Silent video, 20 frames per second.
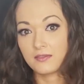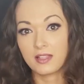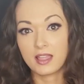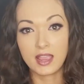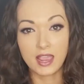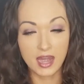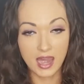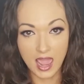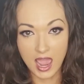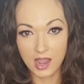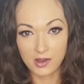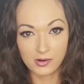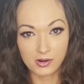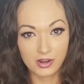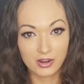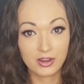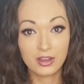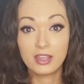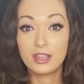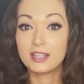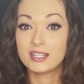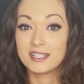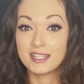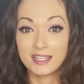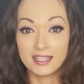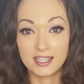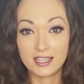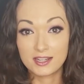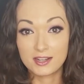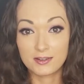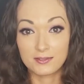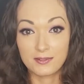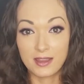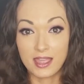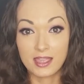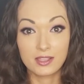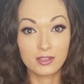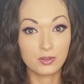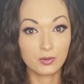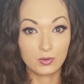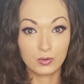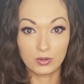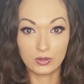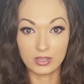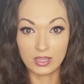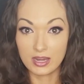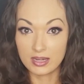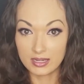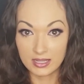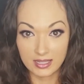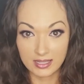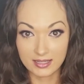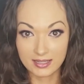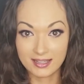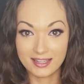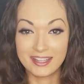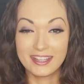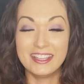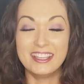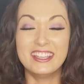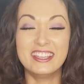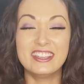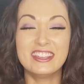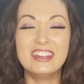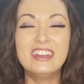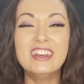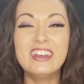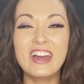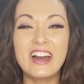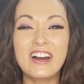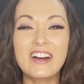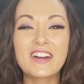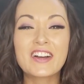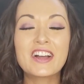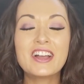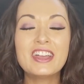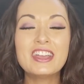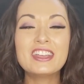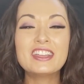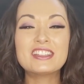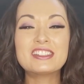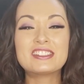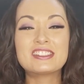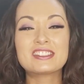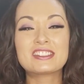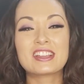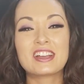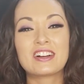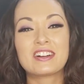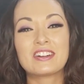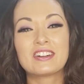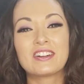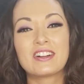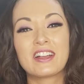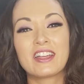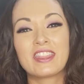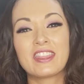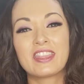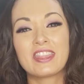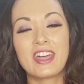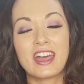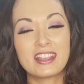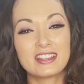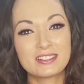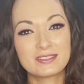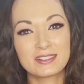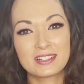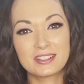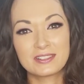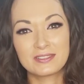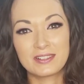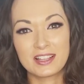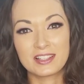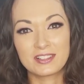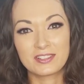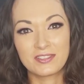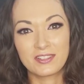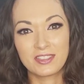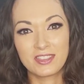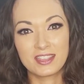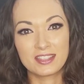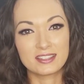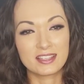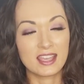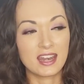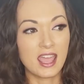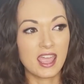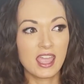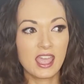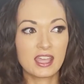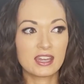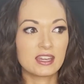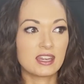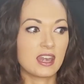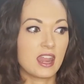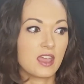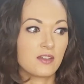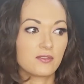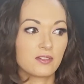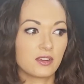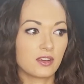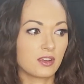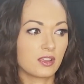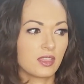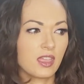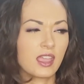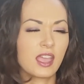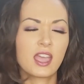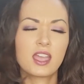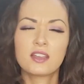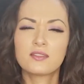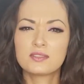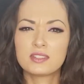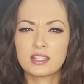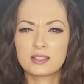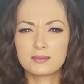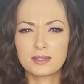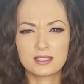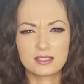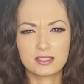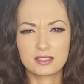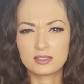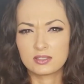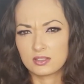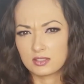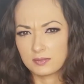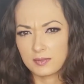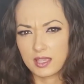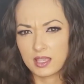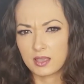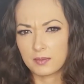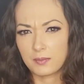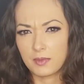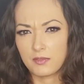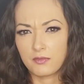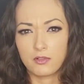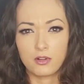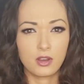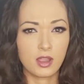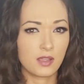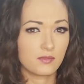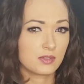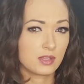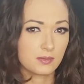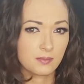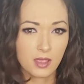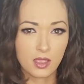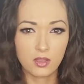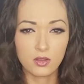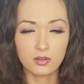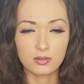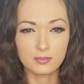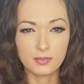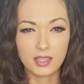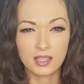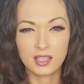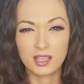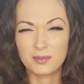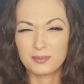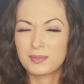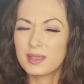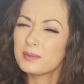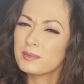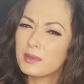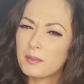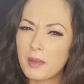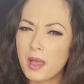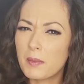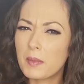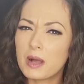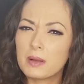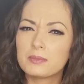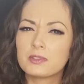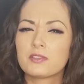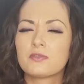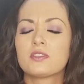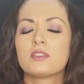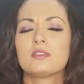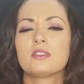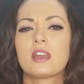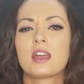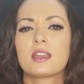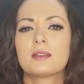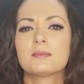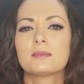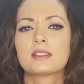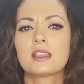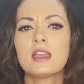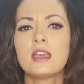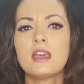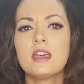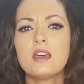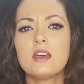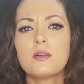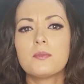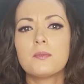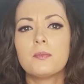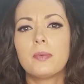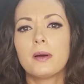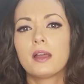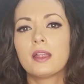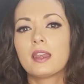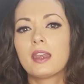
like an hour to get it right or you're done, So that's what it was for this. And I had never, I have done my sister's makeup before, I've done my own makeup, maybe my mom's a few times, but